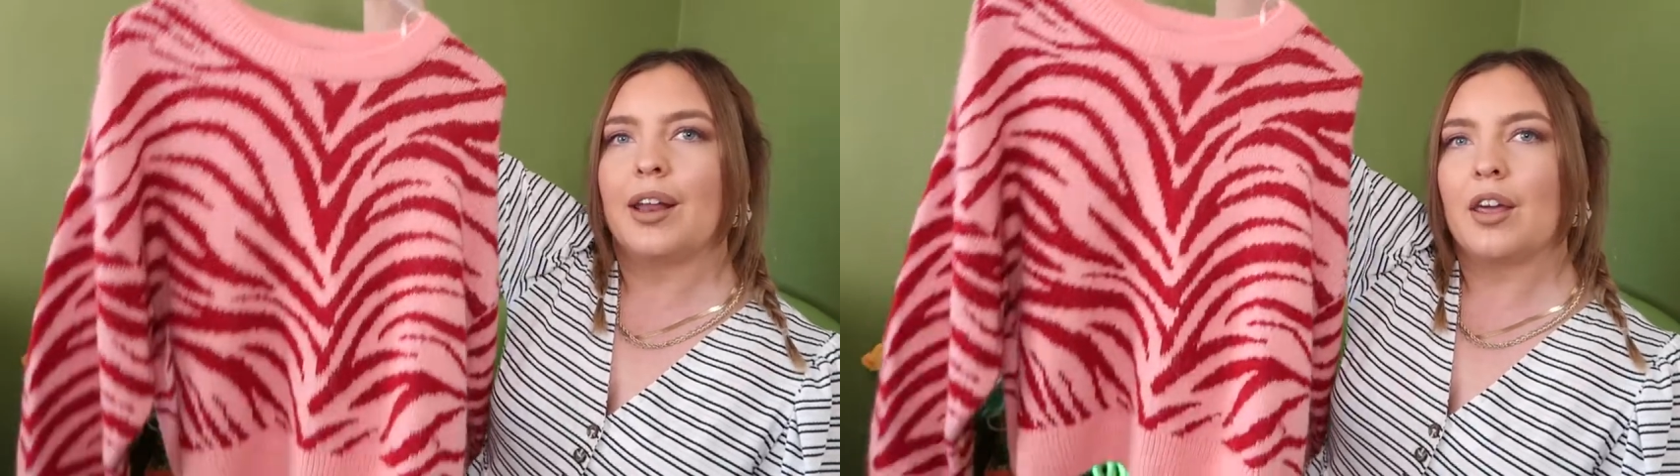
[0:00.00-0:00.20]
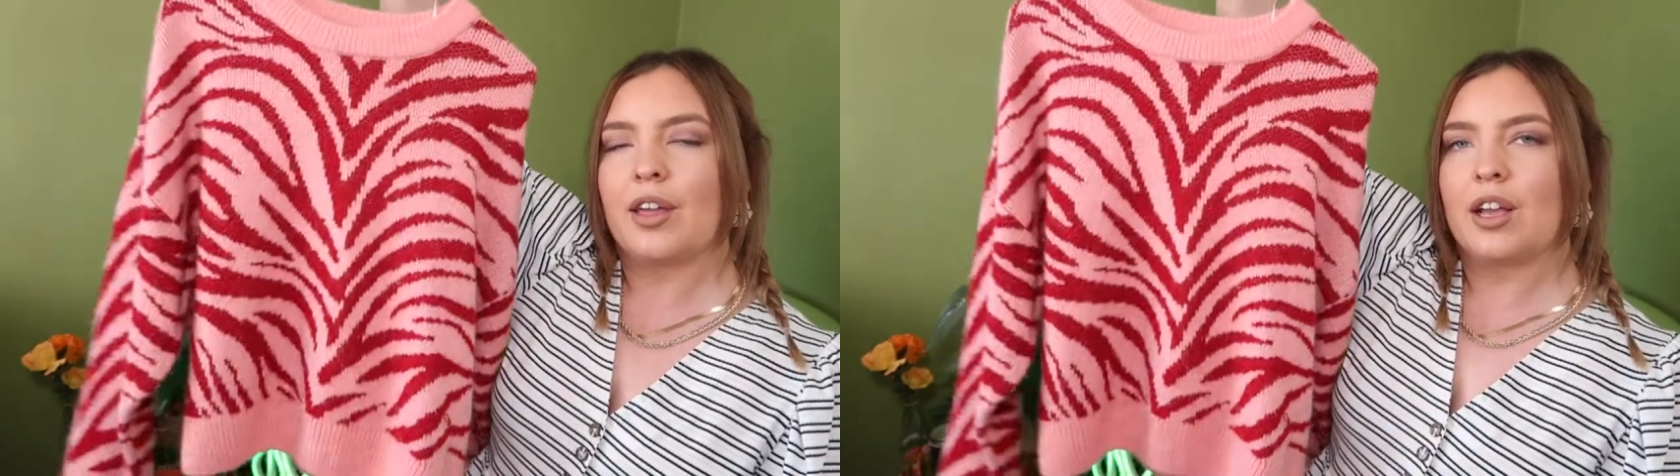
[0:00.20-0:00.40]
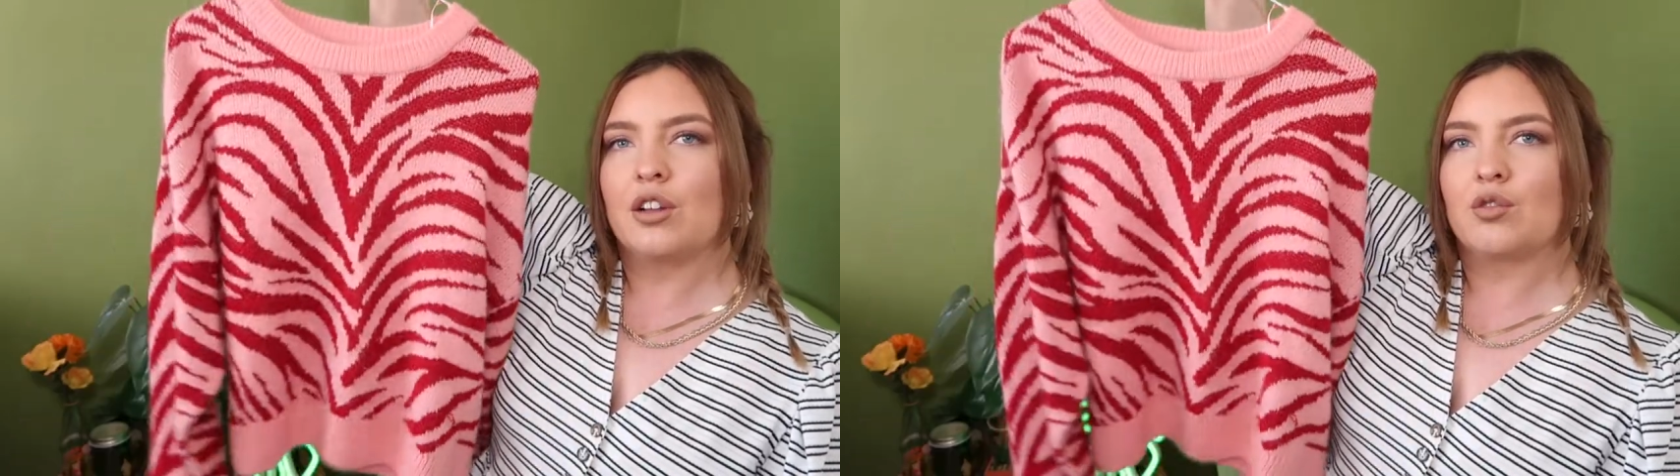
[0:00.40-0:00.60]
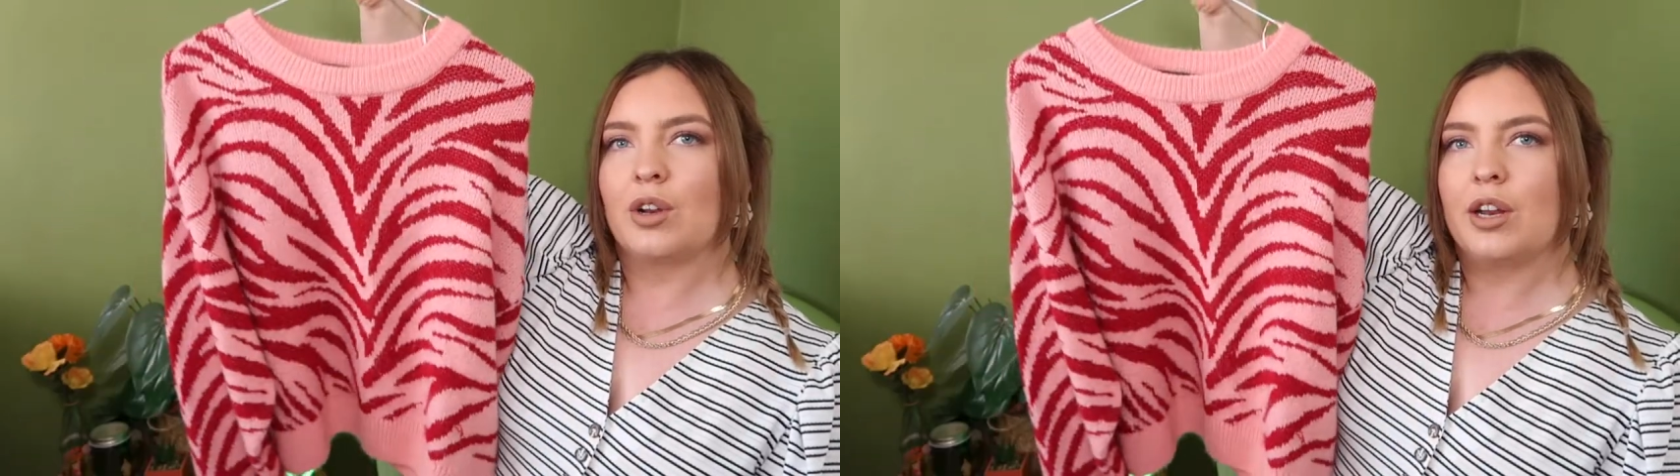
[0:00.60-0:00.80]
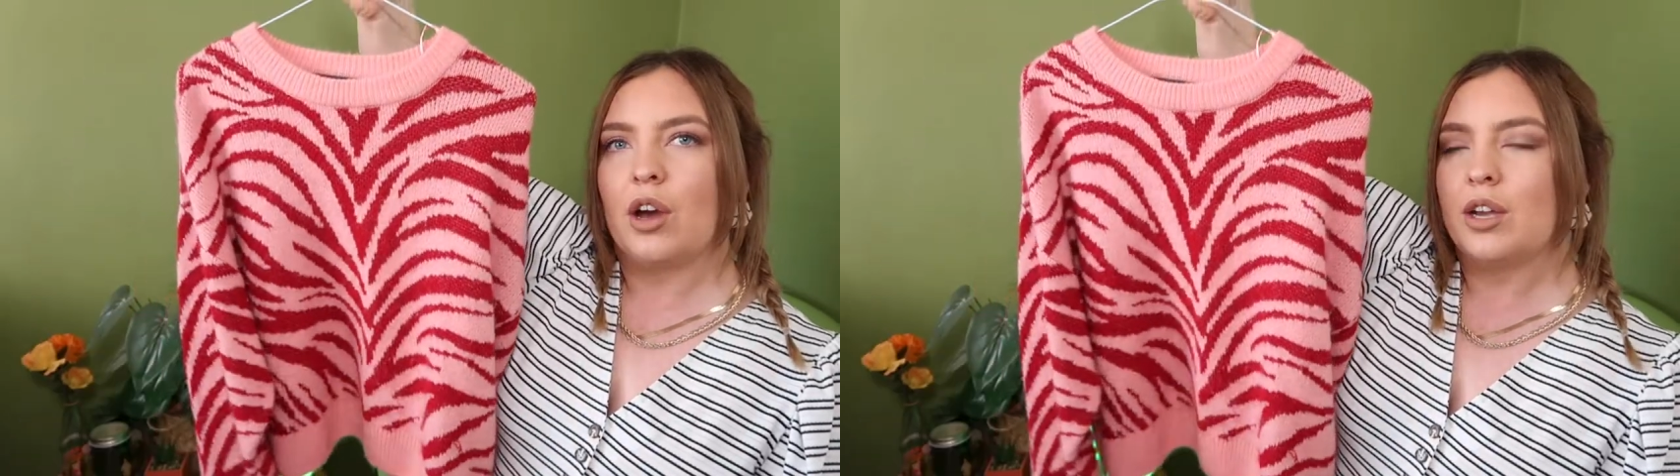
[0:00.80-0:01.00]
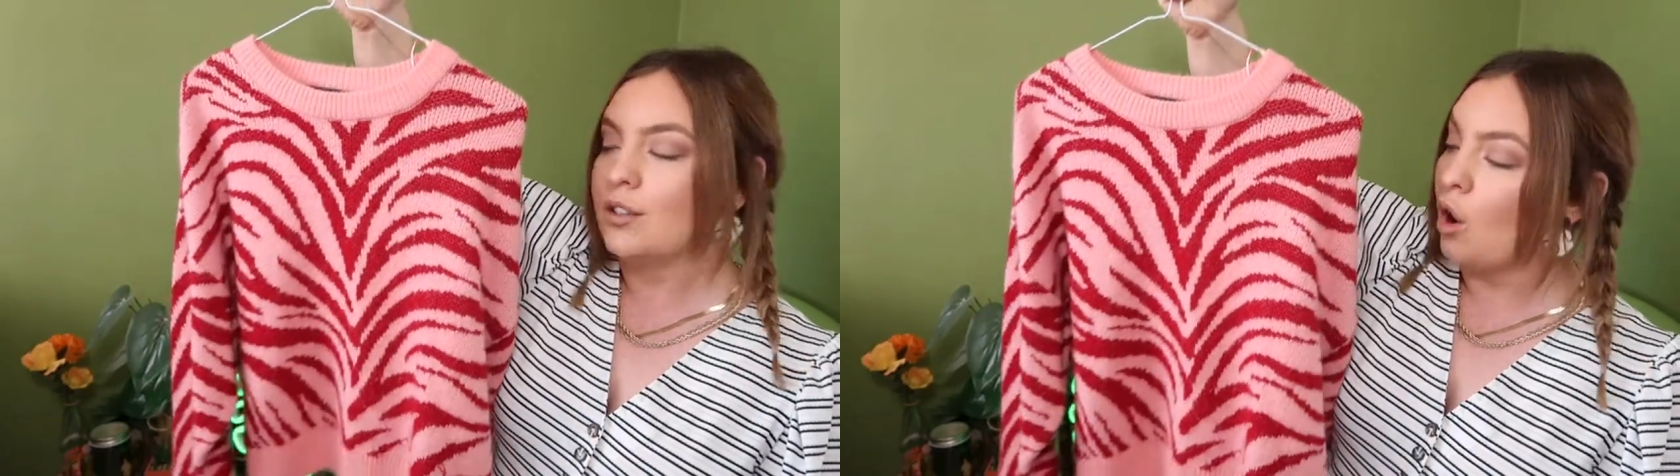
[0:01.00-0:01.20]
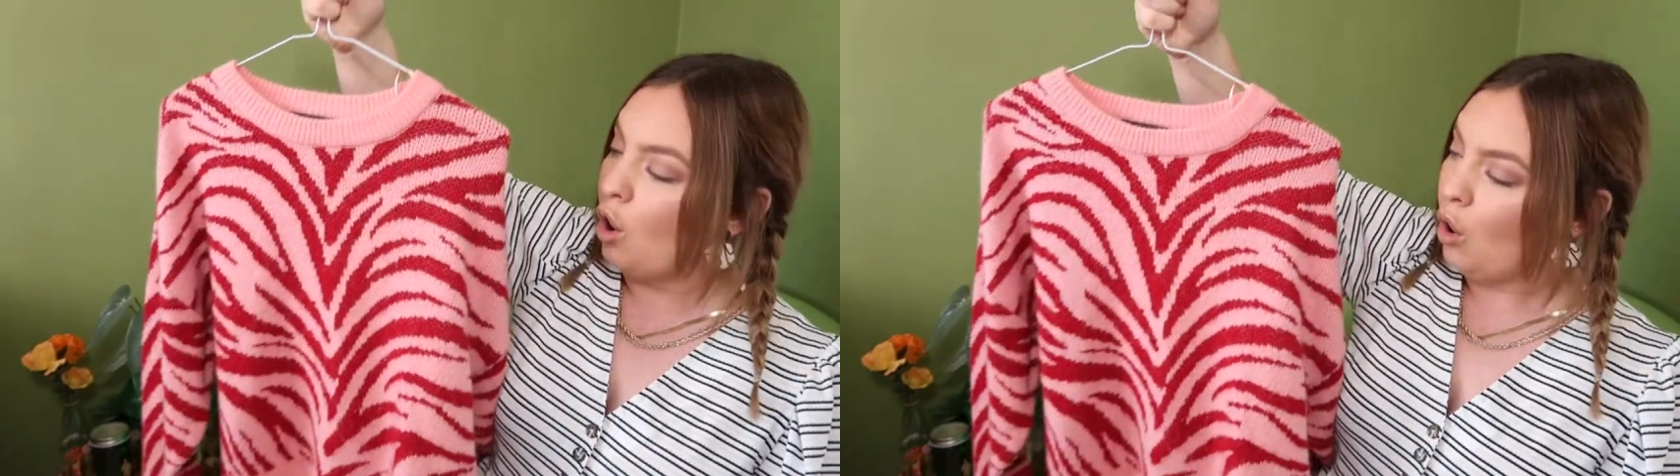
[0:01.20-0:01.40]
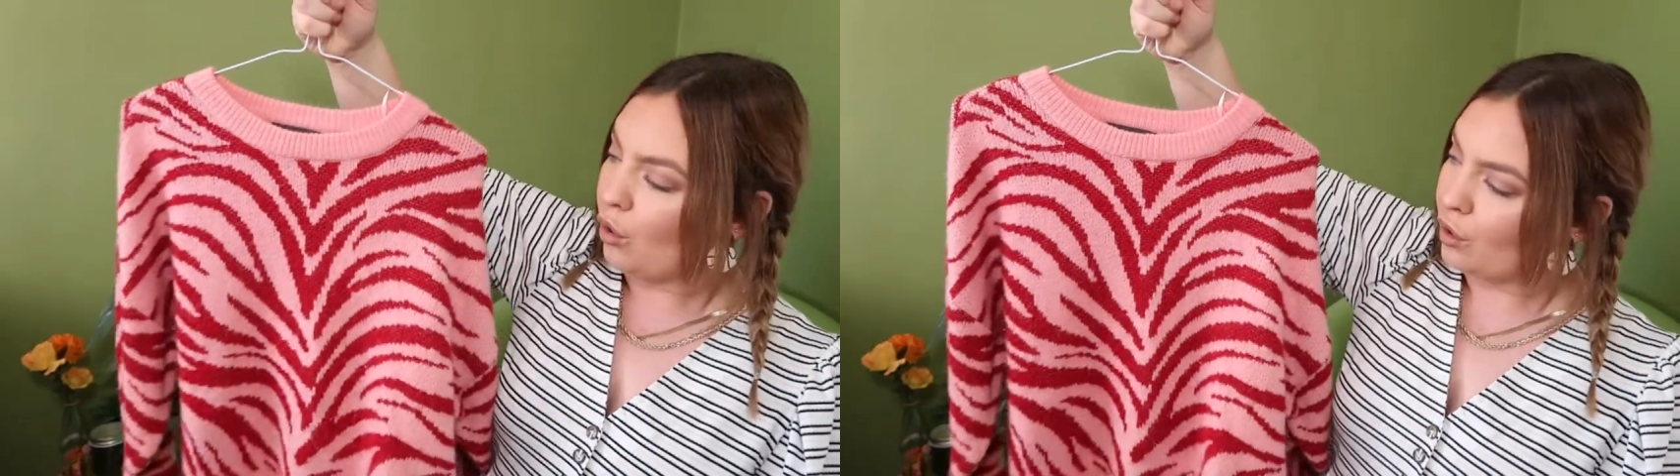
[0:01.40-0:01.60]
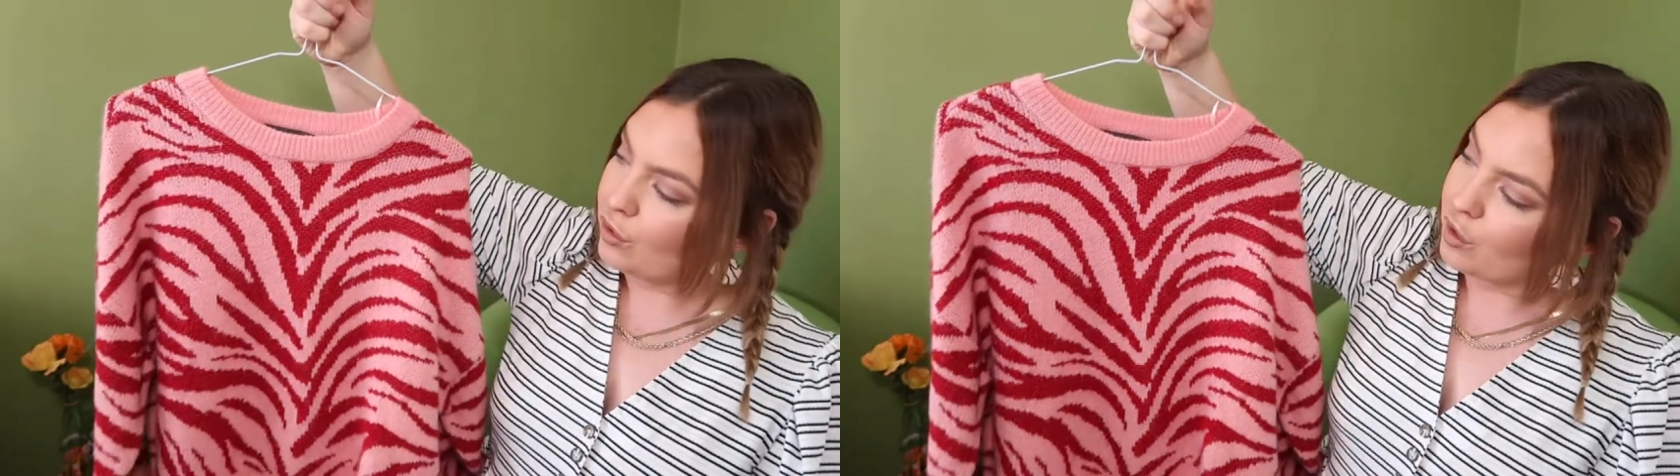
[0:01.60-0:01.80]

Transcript: and I think it looks really nice on,